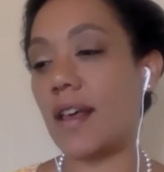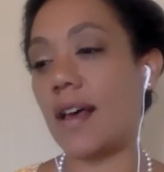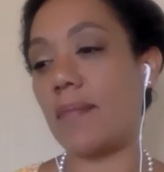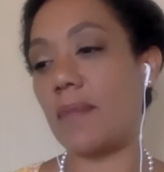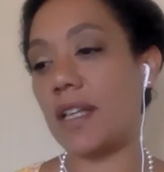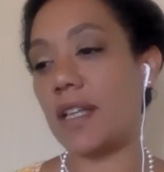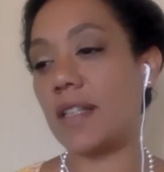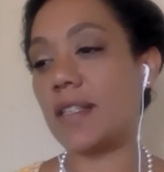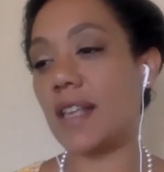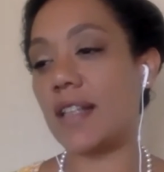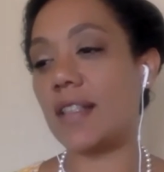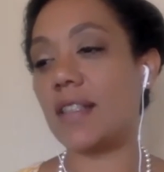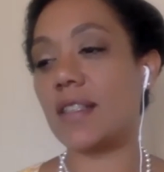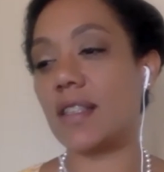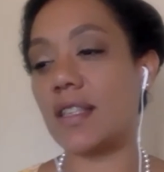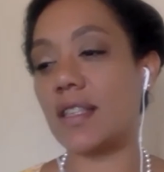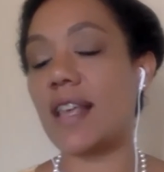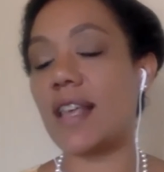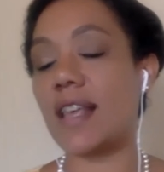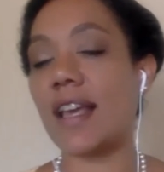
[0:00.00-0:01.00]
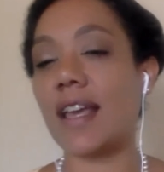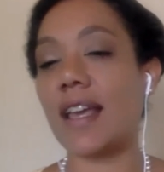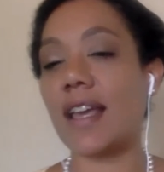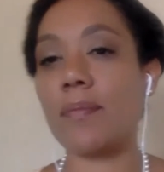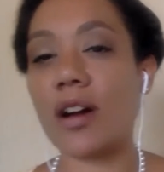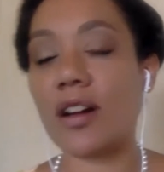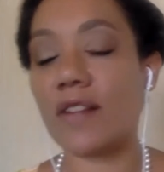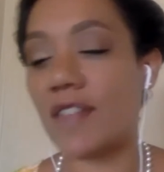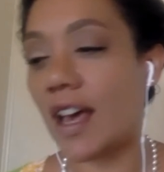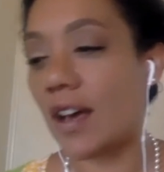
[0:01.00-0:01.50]
That makes sense. The second
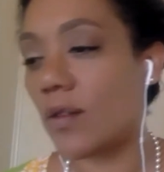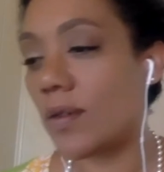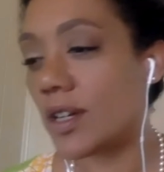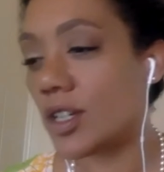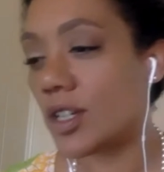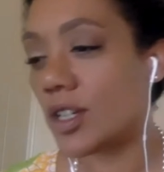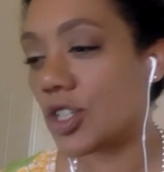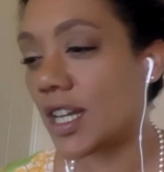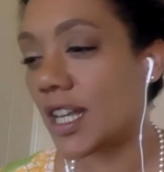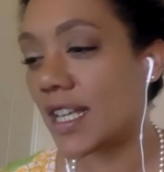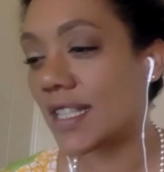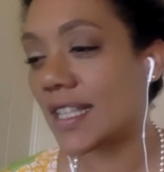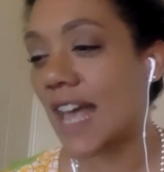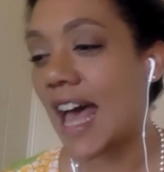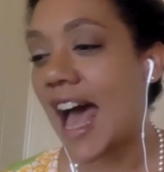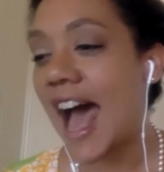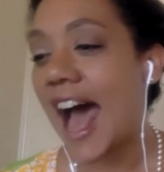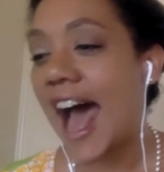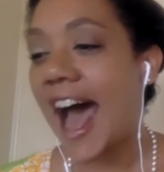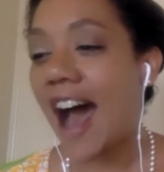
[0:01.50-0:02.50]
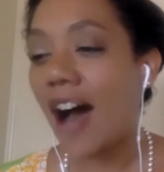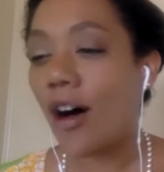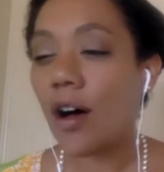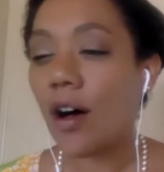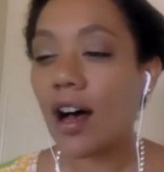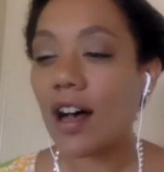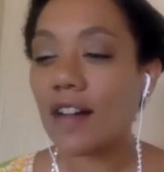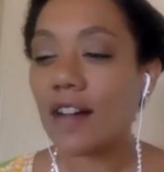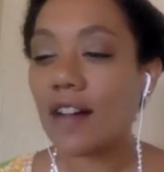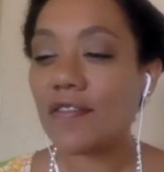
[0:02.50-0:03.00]
part of that question is how
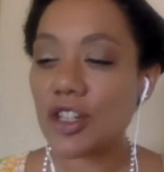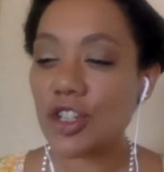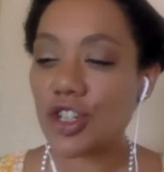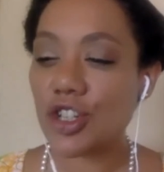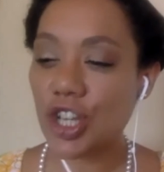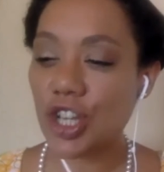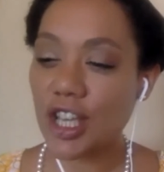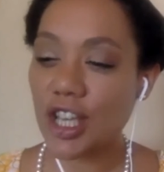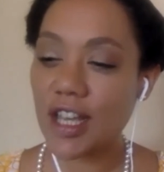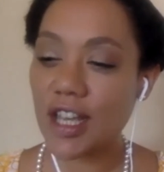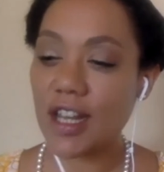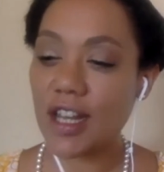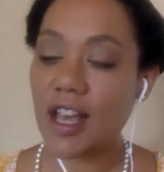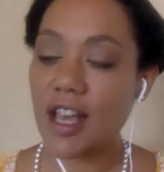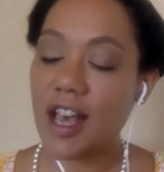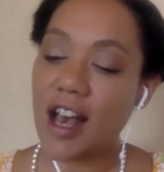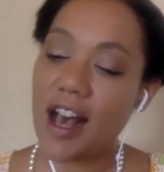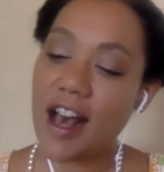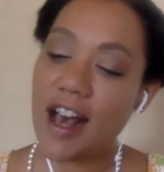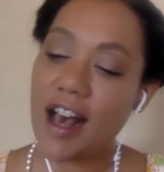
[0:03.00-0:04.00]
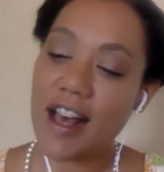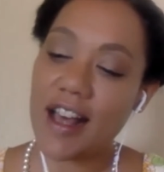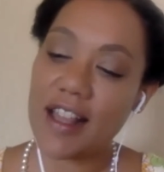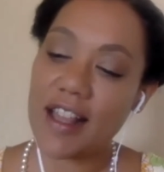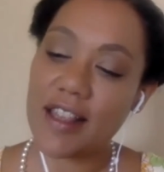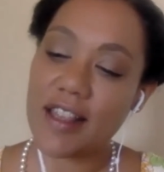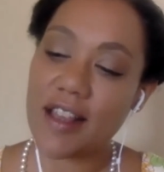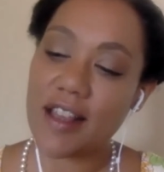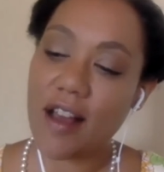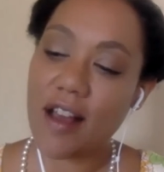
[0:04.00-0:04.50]
often should uh,
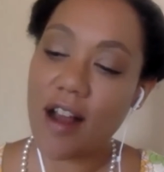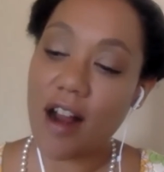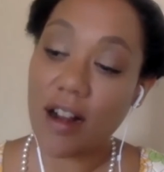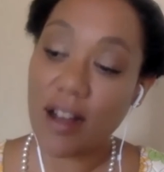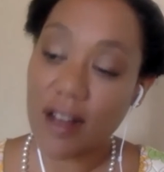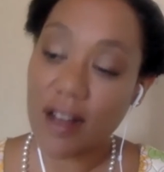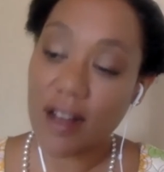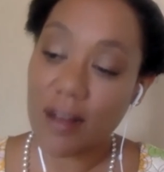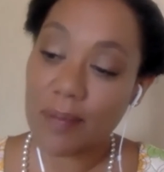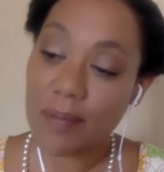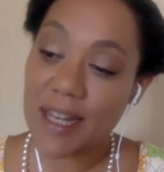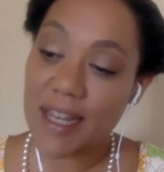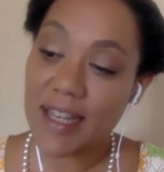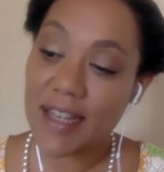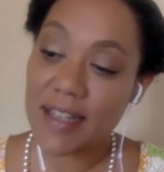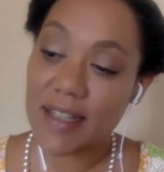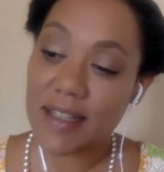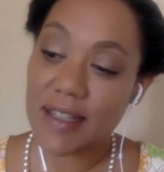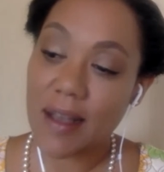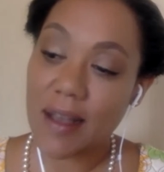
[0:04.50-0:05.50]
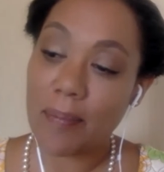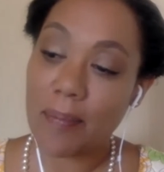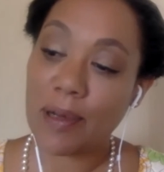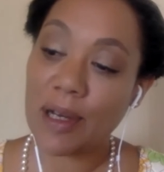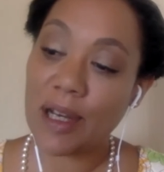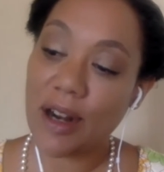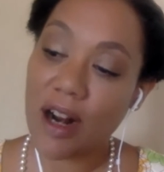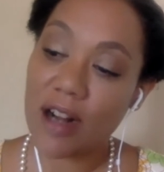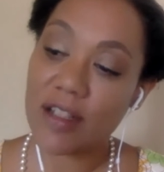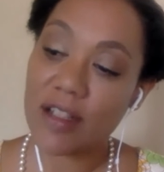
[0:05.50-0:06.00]
our companies
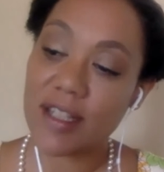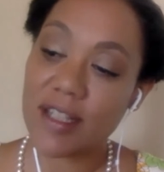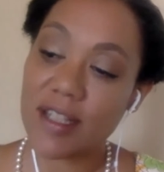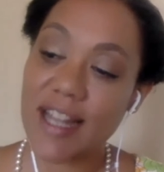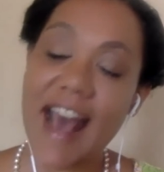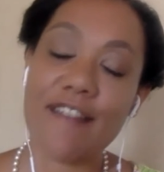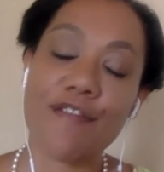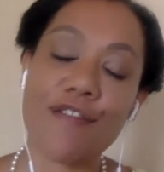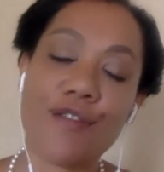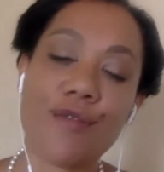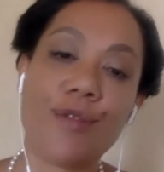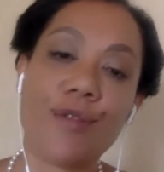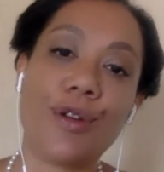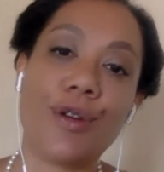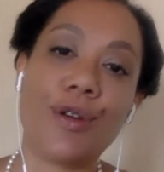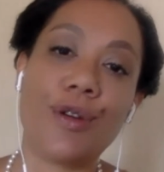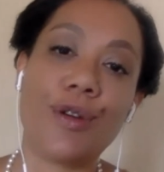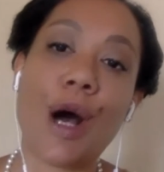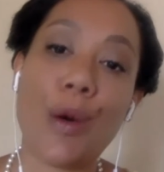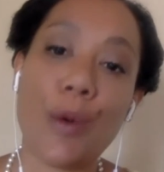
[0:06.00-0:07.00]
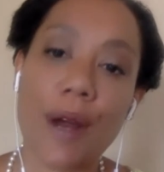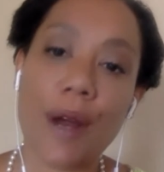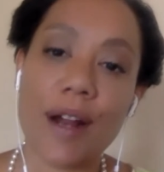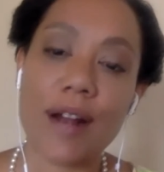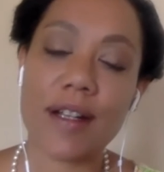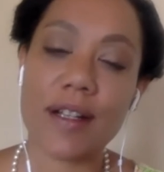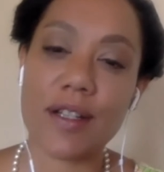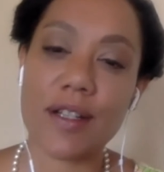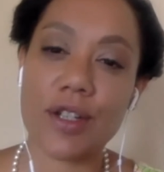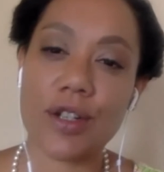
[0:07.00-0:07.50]
put our staff through
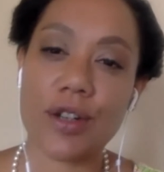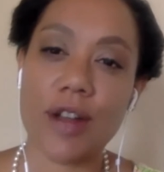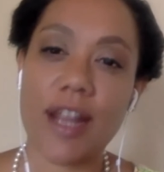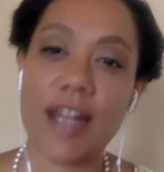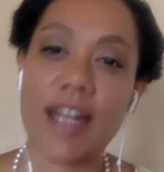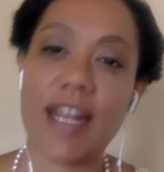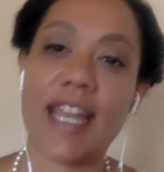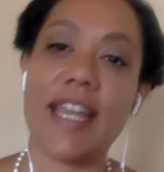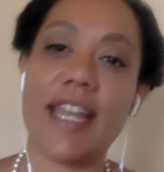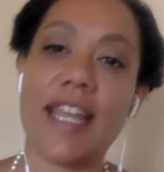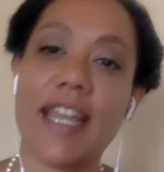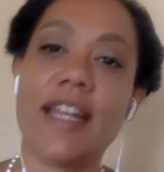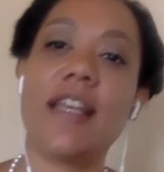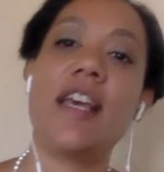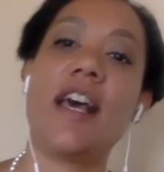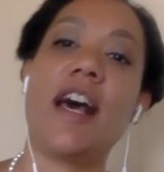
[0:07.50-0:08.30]
awareness training?